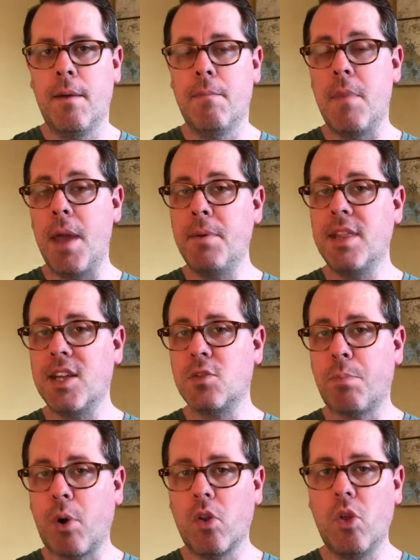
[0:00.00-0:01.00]
Maybe that's
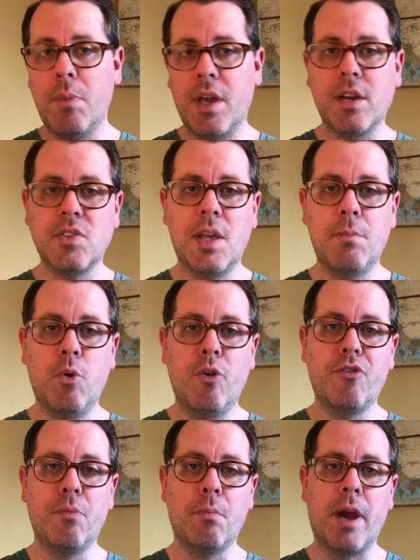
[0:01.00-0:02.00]
partly because they
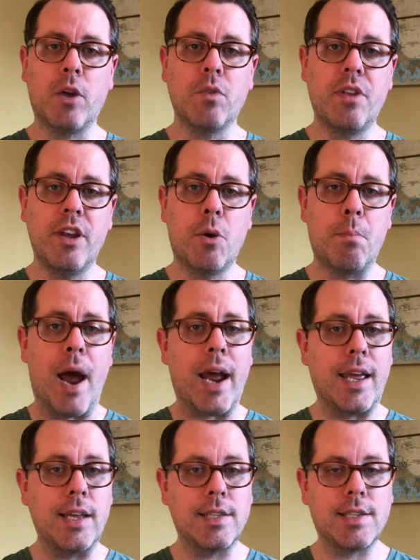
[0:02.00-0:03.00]
moved Michael Dieter
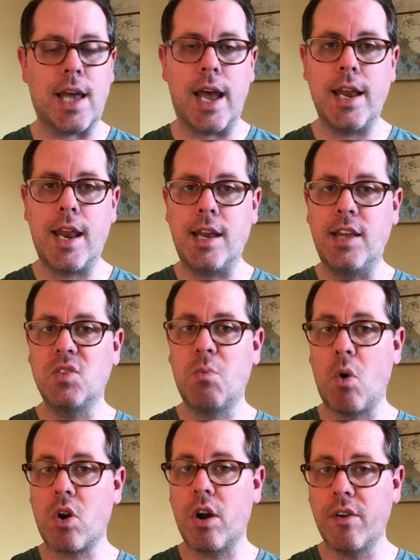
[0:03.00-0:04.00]
back inside and he's
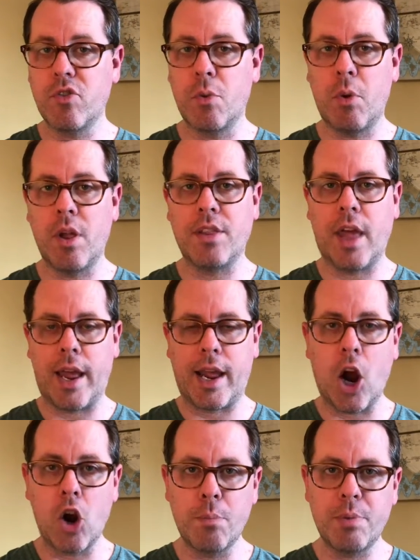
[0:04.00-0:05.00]
more comfortable at that
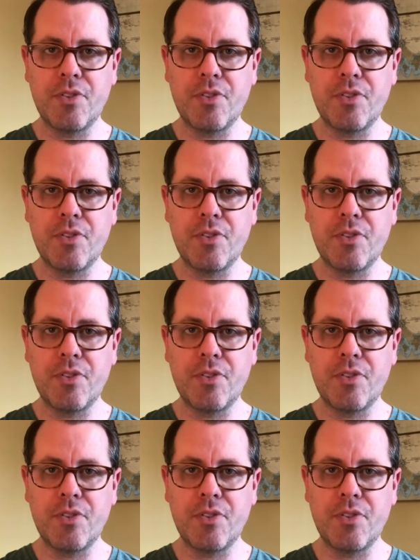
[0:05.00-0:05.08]
guard